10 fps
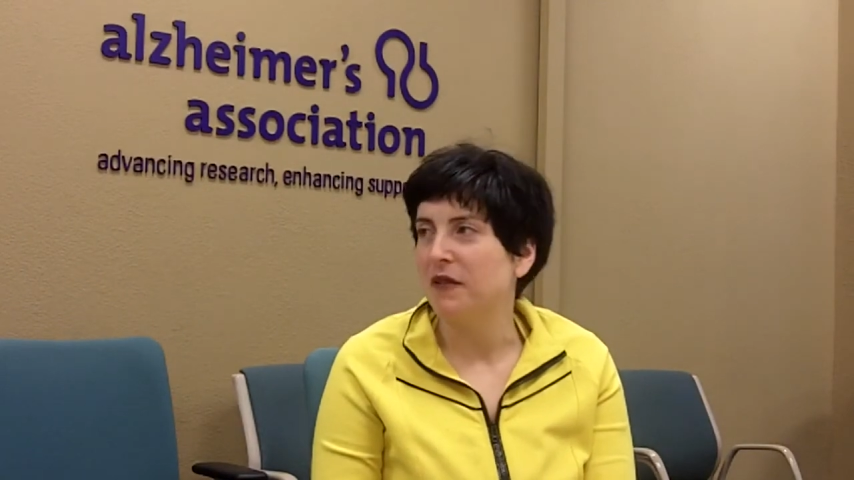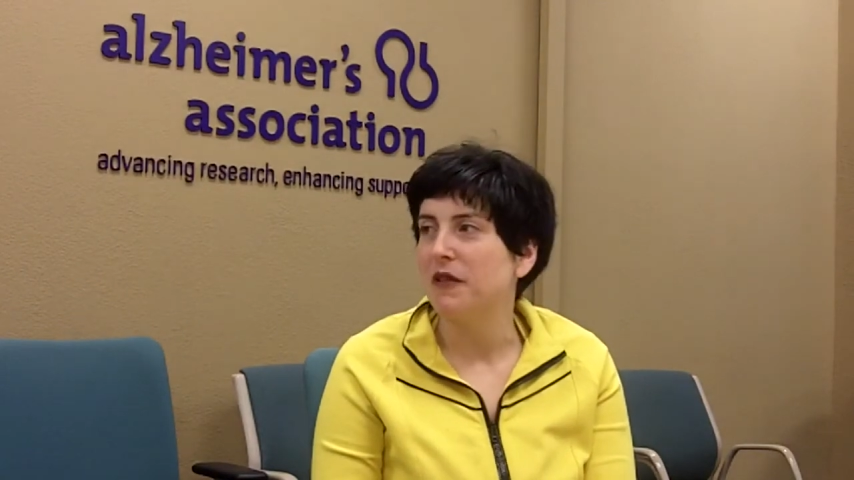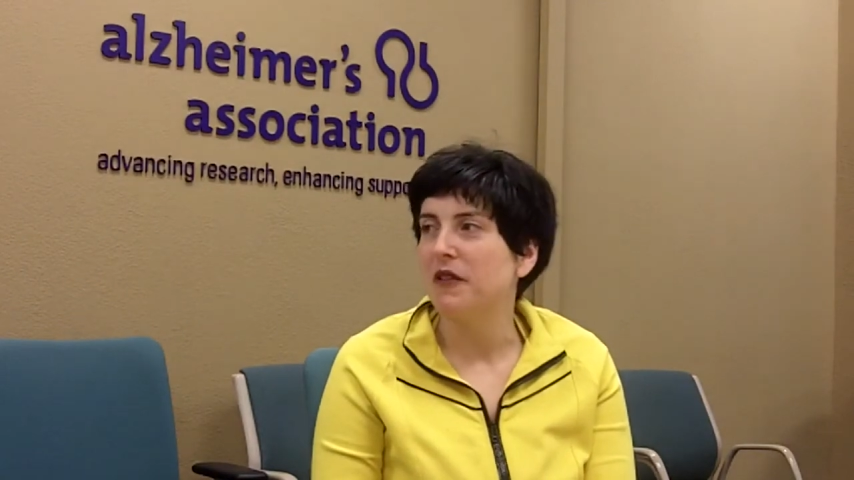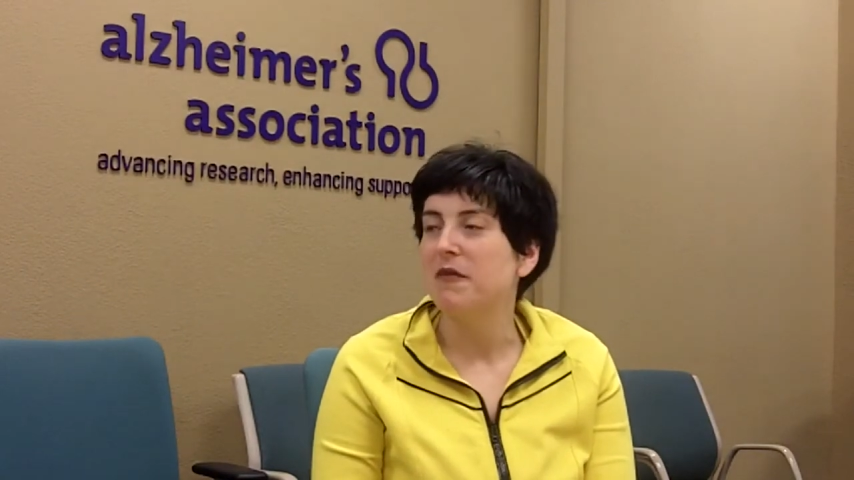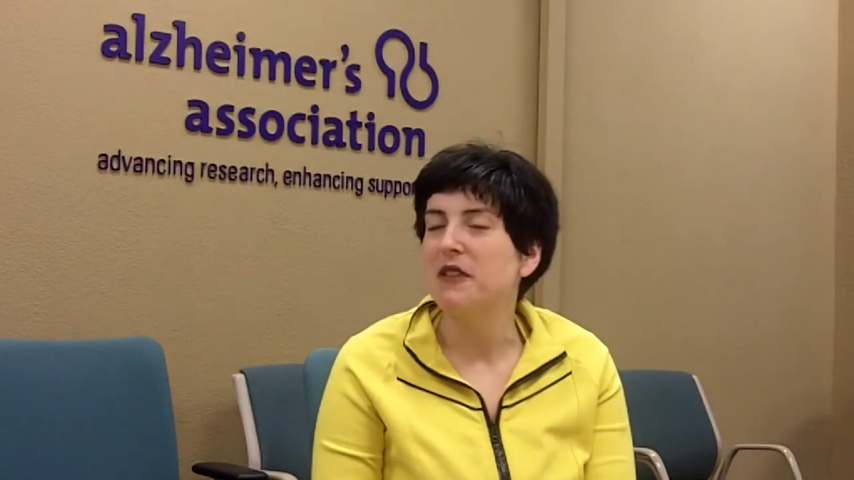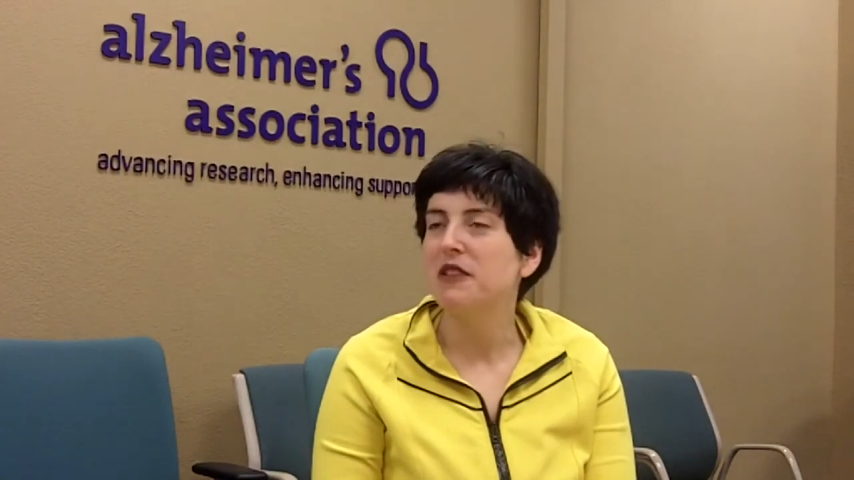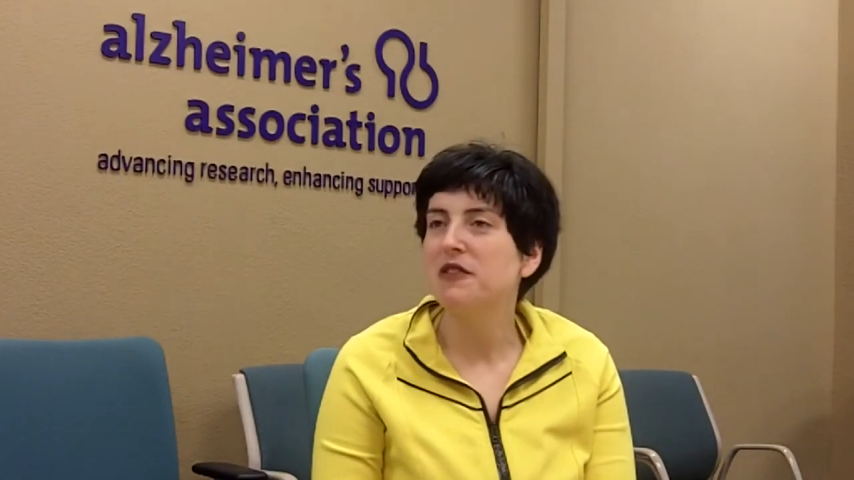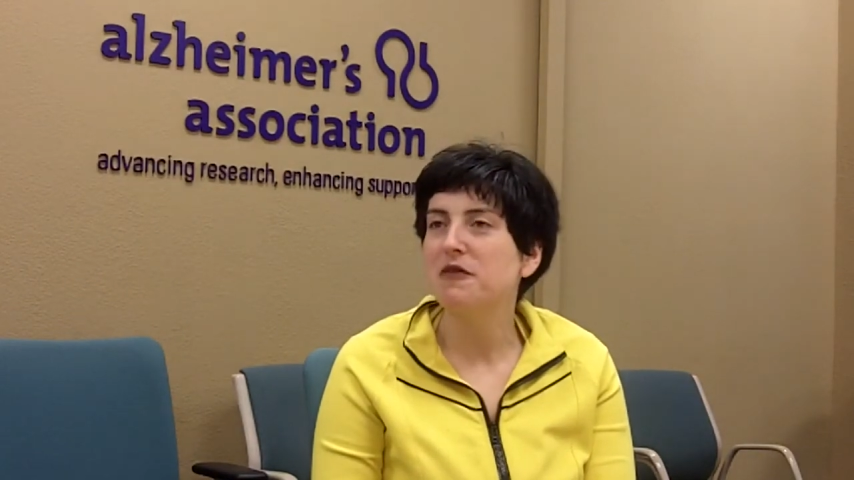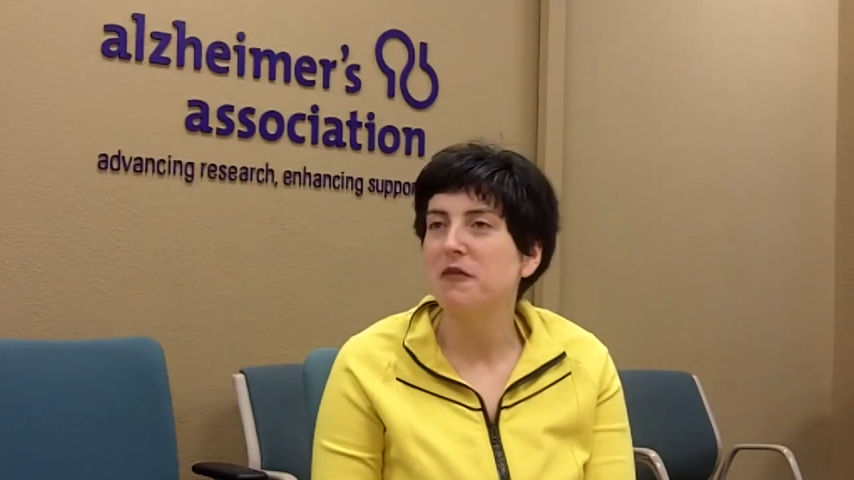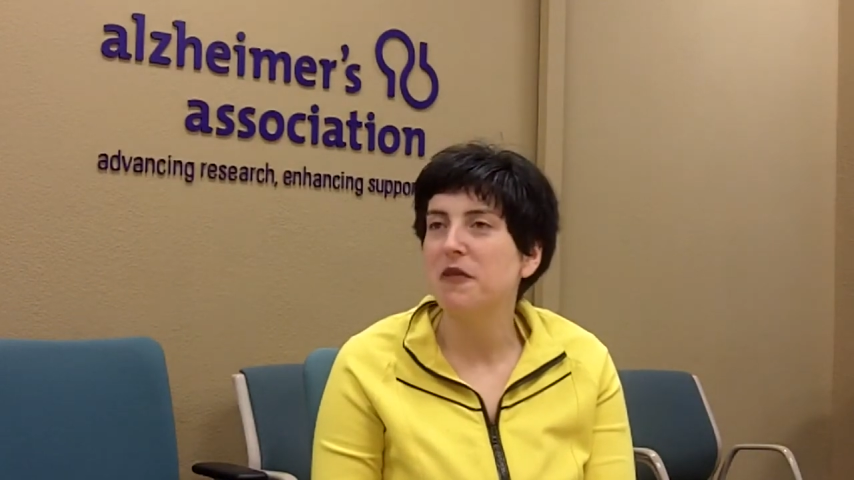were
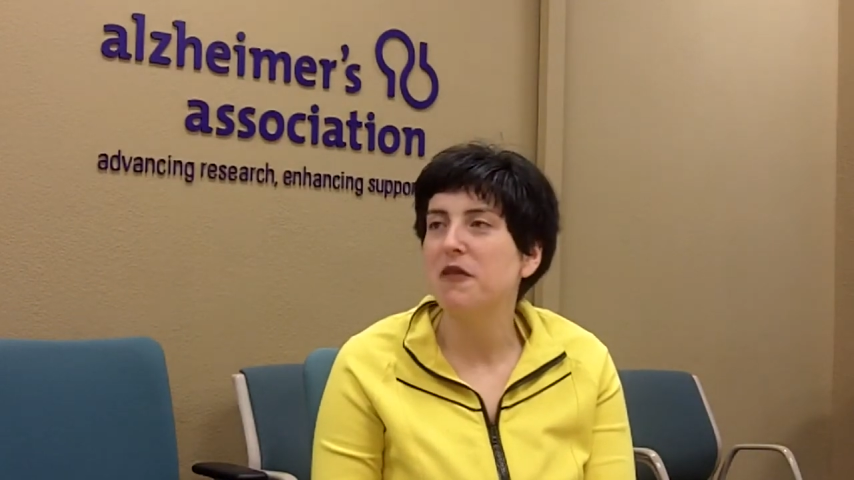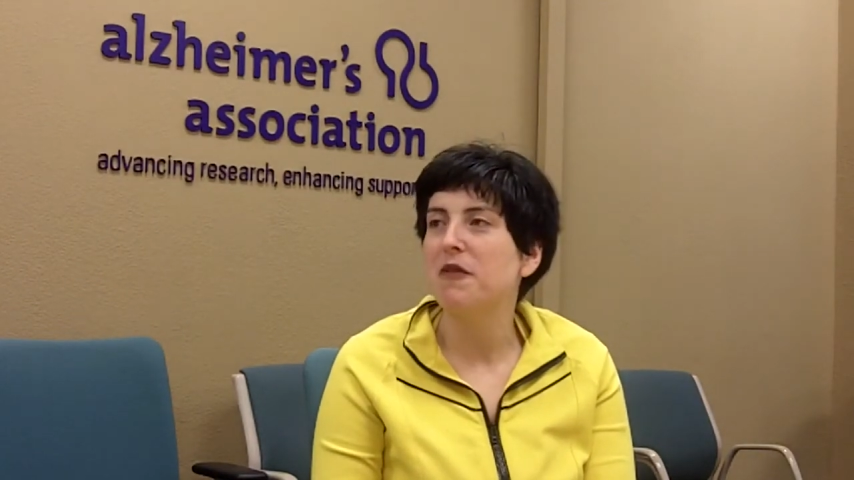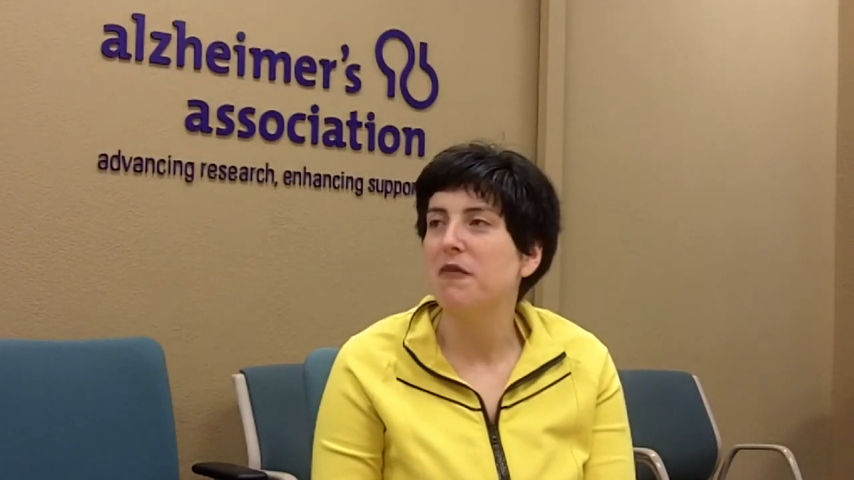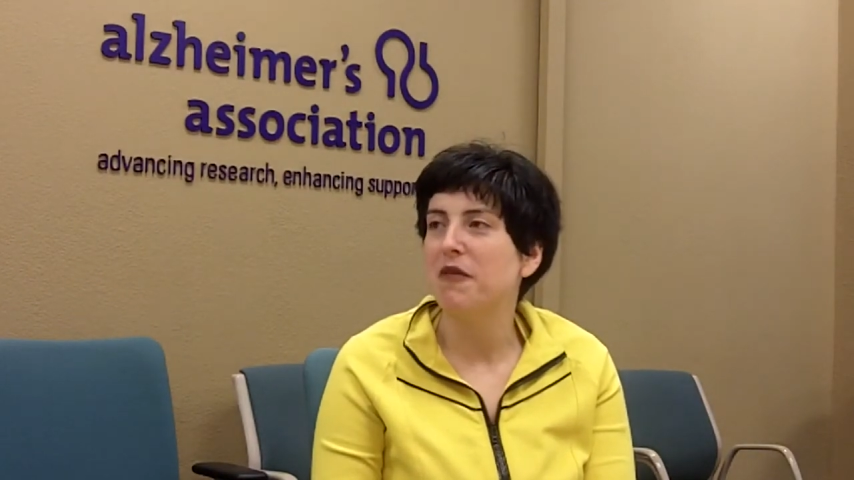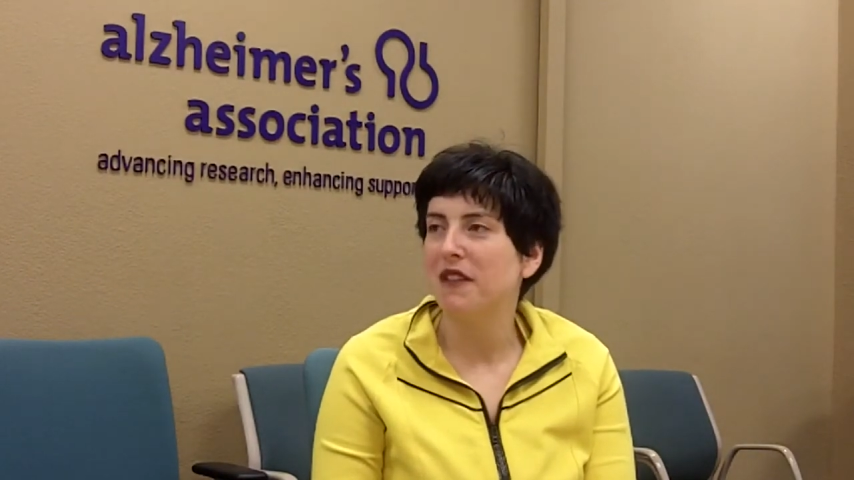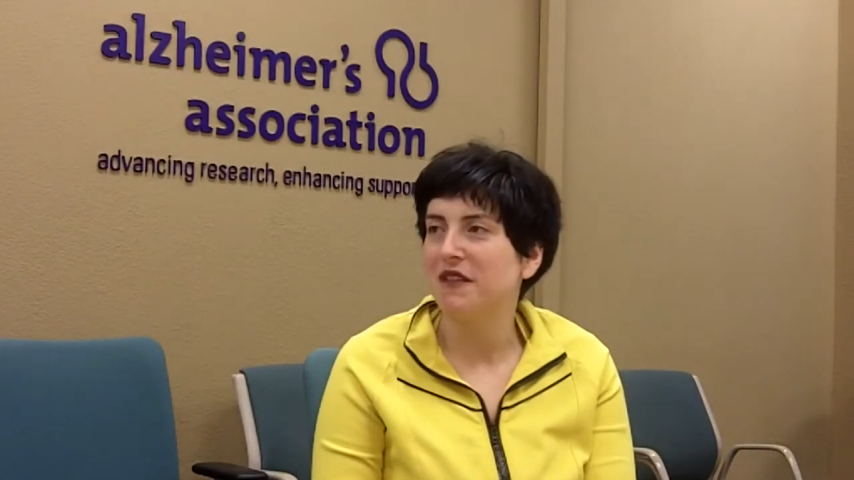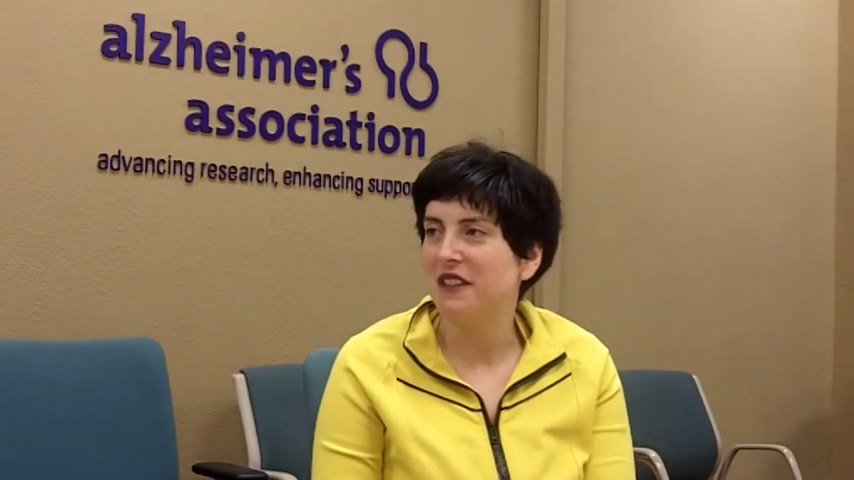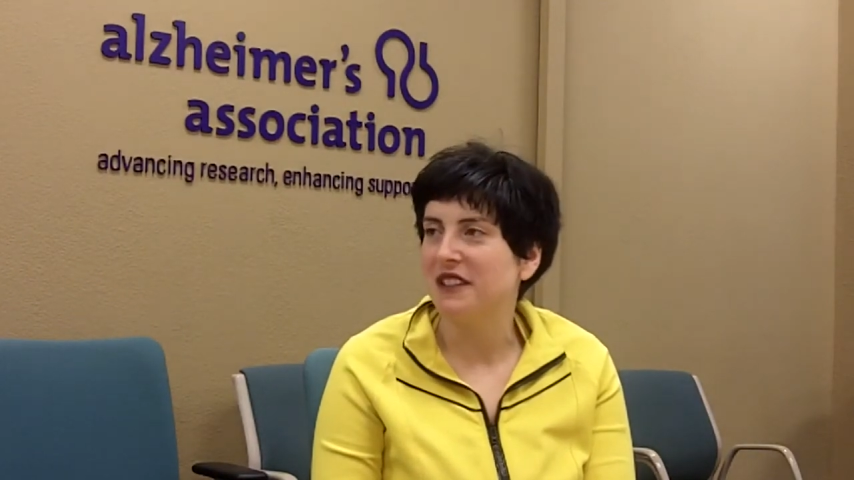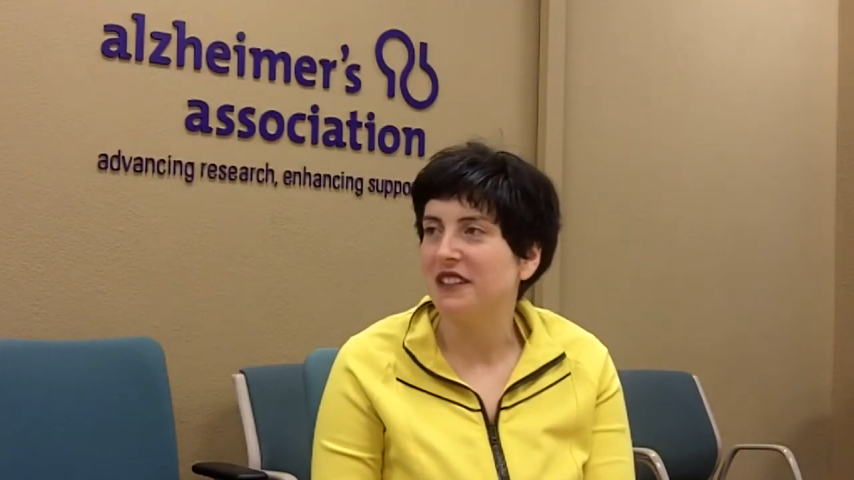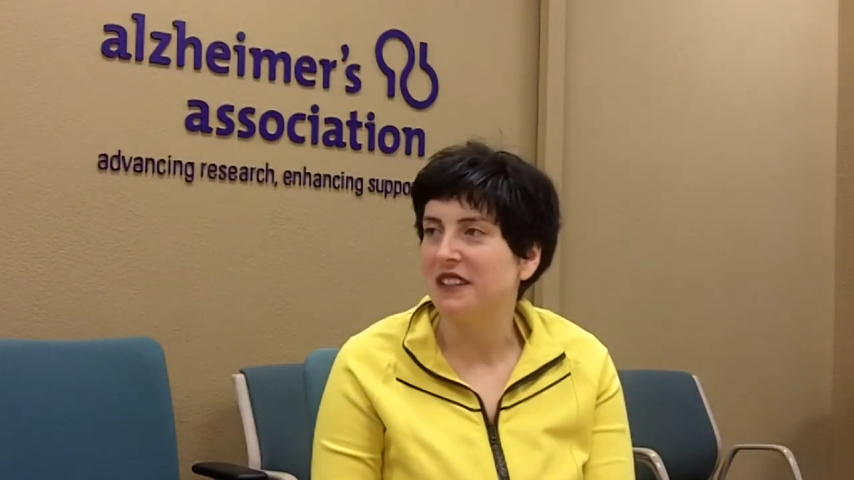much more
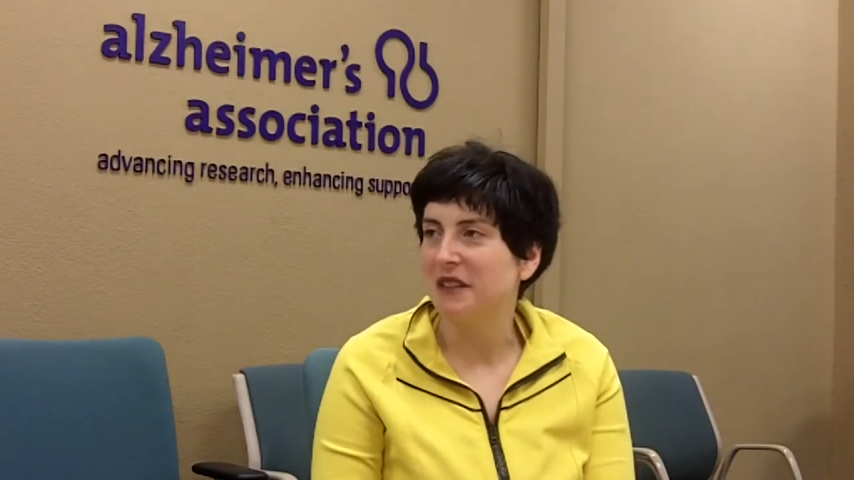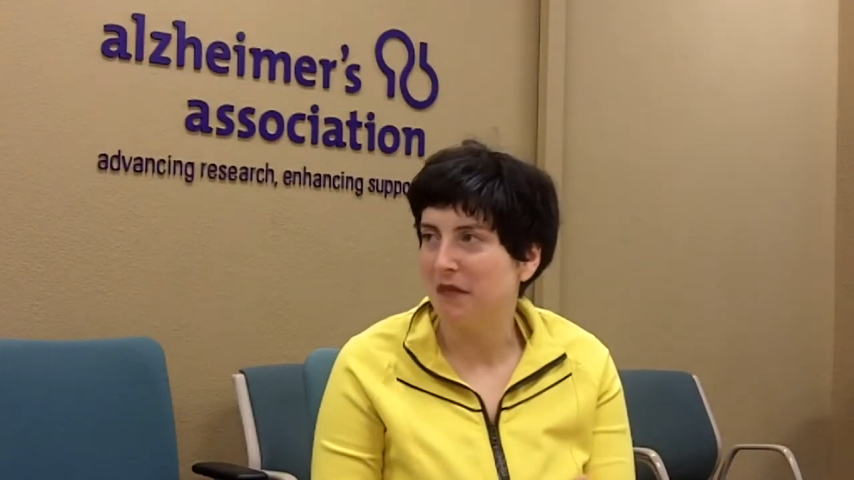prevalent in the